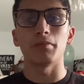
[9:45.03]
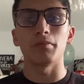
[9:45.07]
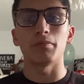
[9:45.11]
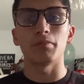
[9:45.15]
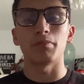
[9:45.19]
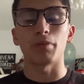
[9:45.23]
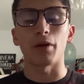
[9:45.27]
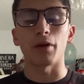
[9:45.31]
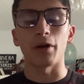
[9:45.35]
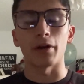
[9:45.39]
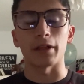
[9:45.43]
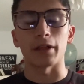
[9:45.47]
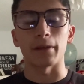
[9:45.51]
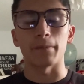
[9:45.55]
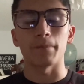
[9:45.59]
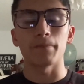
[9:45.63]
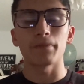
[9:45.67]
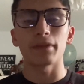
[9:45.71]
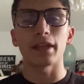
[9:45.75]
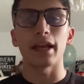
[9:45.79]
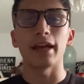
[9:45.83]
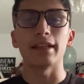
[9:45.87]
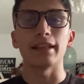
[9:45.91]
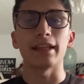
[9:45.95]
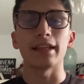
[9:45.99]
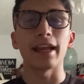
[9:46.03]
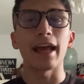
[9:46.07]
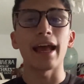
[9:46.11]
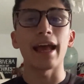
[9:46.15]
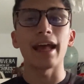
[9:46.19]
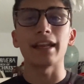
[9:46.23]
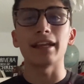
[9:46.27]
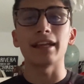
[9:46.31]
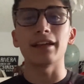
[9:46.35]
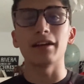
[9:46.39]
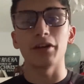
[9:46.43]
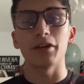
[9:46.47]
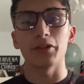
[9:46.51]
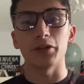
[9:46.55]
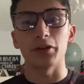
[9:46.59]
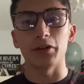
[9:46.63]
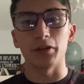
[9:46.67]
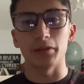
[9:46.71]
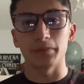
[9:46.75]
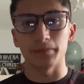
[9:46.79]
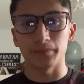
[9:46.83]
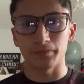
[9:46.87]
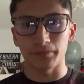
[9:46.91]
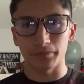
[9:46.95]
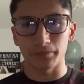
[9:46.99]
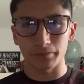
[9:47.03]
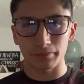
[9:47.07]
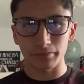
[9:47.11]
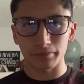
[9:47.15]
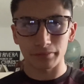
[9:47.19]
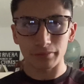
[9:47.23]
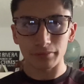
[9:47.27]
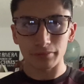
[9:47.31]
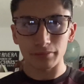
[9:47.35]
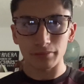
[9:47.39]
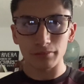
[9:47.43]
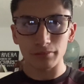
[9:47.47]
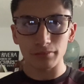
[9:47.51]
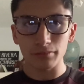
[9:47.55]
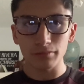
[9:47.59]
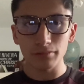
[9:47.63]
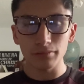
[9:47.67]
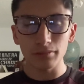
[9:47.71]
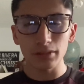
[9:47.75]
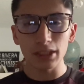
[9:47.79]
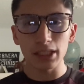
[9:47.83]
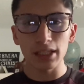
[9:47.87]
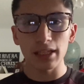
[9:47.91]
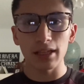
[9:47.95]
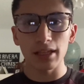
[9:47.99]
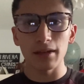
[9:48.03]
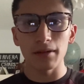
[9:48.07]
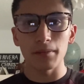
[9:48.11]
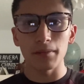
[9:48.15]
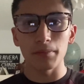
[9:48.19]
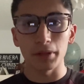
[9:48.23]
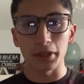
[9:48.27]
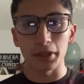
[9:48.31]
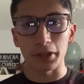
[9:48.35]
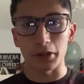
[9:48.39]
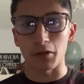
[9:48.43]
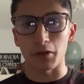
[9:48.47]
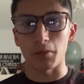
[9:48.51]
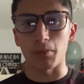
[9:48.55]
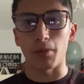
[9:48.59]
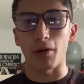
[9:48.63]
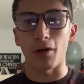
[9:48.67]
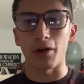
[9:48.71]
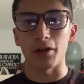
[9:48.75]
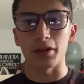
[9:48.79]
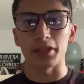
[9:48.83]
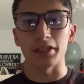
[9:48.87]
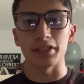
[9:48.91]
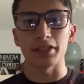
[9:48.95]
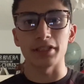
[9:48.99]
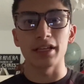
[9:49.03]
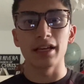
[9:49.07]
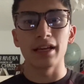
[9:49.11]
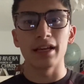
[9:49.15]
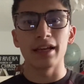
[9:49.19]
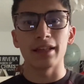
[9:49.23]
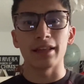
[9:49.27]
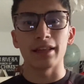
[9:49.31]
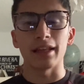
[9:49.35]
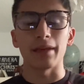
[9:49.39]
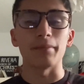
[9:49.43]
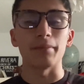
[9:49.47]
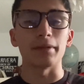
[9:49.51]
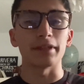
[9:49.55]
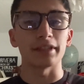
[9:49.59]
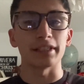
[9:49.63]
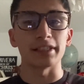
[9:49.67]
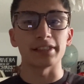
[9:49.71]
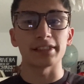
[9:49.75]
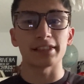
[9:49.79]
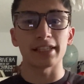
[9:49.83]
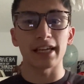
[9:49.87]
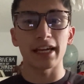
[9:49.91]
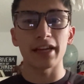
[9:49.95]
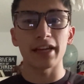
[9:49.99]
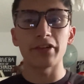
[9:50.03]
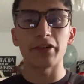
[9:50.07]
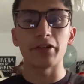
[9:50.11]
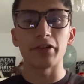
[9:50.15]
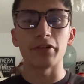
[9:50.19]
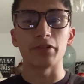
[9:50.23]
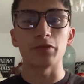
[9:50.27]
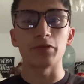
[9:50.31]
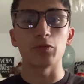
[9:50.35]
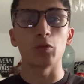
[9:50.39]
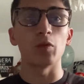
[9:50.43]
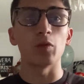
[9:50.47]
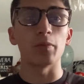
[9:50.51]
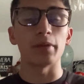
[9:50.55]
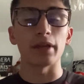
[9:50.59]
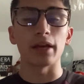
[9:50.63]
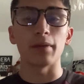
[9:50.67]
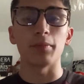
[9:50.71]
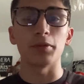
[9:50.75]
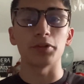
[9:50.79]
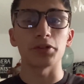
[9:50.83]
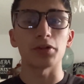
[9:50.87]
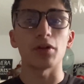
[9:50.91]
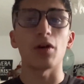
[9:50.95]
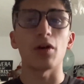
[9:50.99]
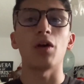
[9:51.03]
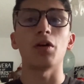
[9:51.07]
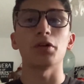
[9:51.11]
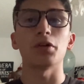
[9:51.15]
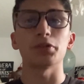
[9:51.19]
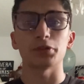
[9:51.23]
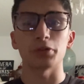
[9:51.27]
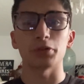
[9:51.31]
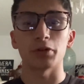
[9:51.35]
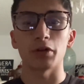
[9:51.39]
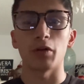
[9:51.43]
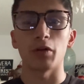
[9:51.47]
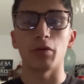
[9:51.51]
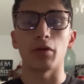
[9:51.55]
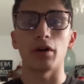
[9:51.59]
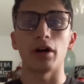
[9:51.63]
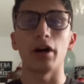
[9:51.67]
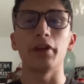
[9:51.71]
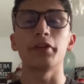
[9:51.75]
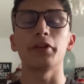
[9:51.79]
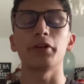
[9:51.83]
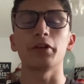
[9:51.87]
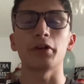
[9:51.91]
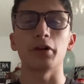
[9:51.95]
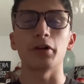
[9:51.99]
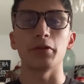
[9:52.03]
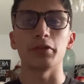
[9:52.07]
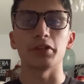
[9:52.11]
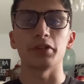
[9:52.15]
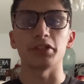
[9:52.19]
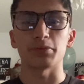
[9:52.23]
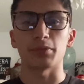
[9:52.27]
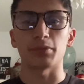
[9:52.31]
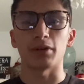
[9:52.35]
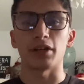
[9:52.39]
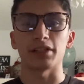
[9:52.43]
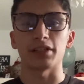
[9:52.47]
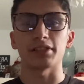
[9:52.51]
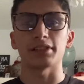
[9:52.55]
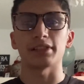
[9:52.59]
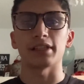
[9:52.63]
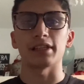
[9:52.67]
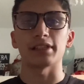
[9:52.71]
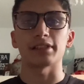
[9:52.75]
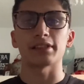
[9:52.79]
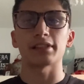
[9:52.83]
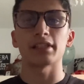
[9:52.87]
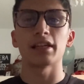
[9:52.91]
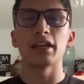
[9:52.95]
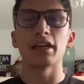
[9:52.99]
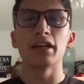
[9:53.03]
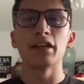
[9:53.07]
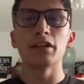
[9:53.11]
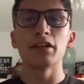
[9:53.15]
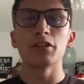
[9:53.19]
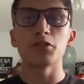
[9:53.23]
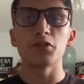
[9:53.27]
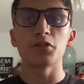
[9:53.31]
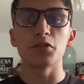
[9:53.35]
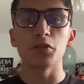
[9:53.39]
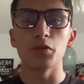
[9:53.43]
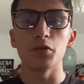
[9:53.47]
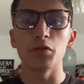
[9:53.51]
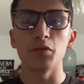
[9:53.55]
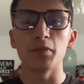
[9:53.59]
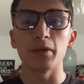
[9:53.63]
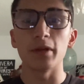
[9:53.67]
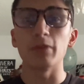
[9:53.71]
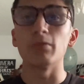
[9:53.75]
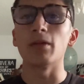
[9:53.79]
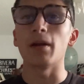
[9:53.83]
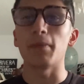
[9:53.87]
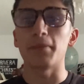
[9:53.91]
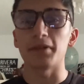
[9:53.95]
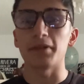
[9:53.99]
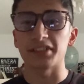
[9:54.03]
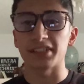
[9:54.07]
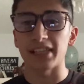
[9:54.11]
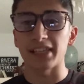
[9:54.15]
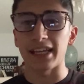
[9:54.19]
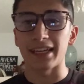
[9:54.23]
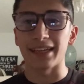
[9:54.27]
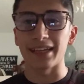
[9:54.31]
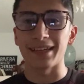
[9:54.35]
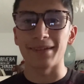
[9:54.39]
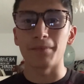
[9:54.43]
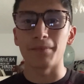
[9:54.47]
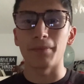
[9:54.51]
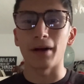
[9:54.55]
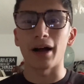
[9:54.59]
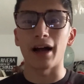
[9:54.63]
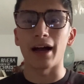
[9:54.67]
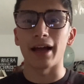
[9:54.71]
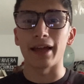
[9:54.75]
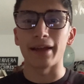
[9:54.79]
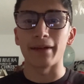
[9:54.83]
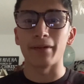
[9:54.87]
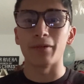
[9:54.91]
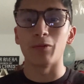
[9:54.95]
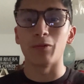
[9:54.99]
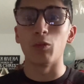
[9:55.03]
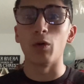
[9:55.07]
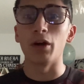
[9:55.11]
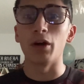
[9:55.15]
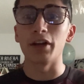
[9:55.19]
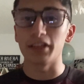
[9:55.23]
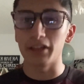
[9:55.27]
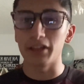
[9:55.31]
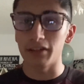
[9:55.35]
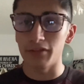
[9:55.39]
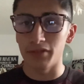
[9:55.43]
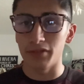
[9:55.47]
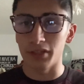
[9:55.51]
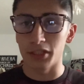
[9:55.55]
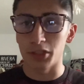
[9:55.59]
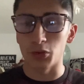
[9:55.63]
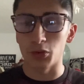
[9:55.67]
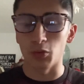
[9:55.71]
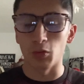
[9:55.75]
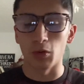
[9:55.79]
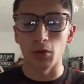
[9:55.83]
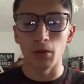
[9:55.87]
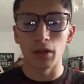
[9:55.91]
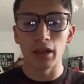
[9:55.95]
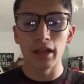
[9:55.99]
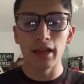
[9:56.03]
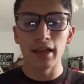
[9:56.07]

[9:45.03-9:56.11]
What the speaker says: Party. And then any other political parties that meet the standards will be able to also undergo this process to be represented by one individual.